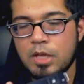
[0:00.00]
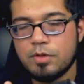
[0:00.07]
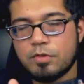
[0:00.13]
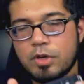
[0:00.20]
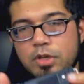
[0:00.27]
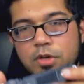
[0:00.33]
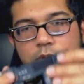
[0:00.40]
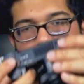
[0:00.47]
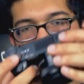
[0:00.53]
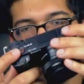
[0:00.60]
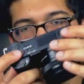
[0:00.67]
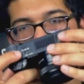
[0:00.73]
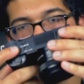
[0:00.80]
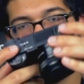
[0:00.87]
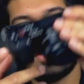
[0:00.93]
You've got your record
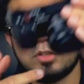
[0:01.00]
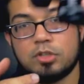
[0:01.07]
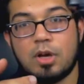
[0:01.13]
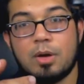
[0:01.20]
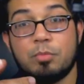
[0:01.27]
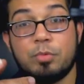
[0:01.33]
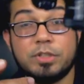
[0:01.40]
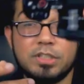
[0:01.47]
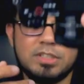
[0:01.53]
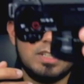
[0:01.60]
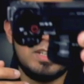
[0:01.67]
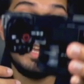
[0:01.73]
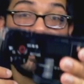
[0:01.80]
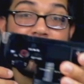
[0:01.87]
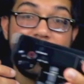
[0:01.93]
button on the top, which
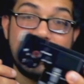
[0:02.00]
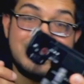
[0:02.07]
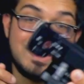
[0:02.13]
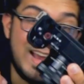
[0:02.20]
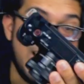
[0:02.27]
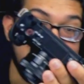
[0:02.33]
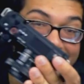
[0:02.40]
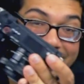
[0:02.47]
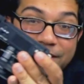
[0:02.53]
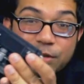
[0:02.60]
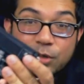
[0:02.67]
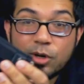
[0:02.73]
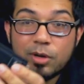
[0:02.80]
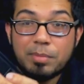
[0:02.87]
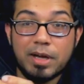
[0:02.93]
isn't a tiny
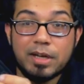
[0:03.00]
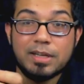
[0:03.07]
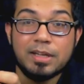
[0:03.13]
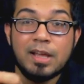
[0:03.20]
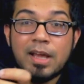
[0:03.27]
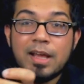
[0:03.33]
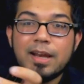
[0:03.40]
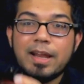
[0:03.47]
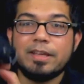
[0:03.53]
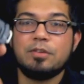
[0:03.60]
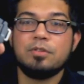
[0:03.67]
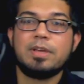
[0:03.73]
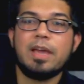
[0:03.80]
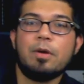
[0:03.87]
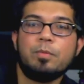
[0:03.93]
record button like
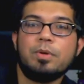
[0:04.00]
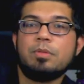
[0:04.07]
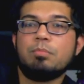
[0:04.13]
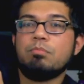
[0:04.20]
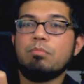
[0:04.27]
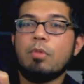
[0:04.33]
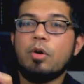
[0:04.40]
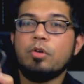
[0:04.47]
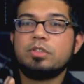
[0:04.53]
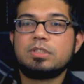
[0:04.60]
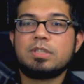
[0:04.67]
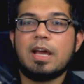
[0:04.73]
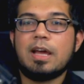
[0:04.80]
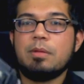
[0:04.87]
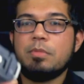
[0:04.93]
you get with
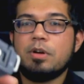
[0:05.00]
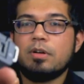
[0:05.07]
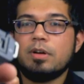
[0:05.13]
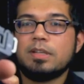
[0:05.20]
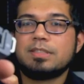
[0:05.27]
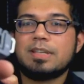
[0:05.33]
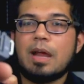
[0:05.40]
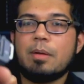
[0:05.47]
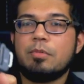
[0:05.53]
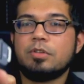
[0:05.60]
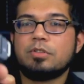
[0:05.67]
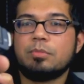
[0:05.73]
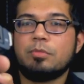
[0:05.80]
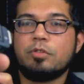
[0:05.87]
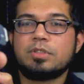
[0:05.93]
most kind of mirrorless
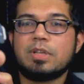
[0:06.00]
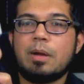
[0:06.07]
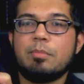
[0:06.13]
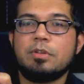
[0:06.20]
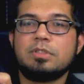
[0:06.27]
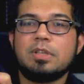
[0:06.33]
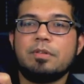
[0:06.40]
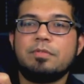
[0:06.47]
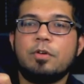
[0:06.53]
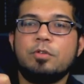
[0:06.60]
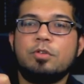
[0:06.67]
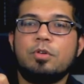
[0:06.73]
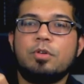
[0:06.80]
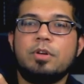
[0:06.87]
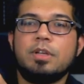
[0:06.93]
cameras or most cameras that are
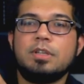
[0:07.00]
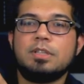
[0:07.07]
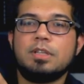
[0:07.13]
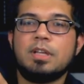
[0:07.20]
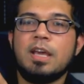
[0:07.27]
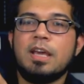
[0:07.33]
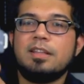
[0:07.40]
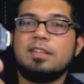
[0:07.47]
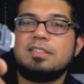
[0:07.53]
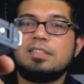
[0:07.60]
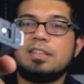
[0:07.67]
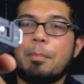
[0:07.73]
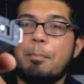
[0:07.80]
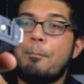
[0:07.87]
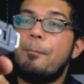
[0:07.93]
photo oriented. This is
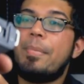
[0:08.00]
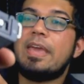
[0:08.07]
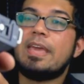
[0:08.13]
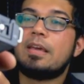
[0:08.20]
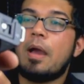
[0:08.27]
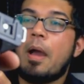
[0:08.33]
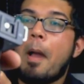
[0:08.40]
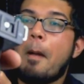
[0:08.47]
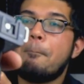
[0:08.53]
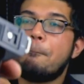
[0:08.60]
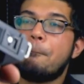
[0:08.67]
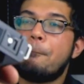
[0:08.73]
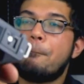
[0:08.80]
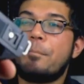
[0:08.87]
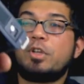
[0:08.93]
a big,
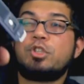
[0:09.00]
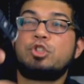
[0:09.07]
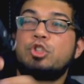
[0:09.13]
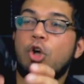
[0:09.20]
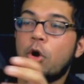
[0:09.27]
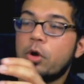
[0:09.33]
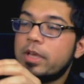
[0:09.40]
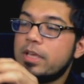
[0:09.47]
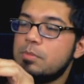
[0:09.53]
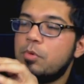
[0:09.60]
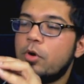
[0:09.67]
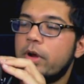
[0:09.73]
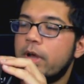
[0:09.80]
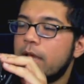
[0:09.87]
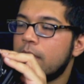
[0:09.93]
chunky
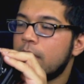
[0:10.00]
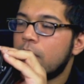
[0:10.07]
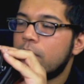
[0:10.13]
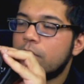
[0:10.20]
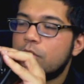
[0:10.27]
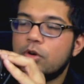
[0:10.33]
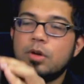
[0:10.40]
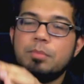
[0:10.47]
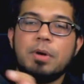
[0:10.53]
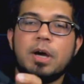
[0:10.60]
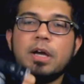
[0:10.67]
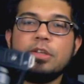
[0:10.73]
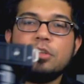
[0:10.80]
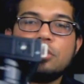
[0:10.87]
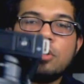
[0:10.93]
boy record
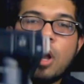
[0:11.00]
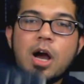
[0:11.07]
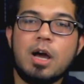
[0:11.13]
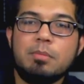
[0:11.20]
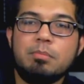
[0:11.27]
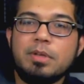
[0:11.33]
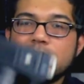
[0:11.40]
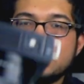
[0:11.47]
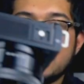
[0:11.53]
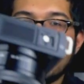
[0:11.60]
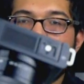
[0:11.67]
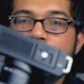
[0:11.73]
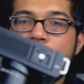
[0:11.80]
button. You can't miss it.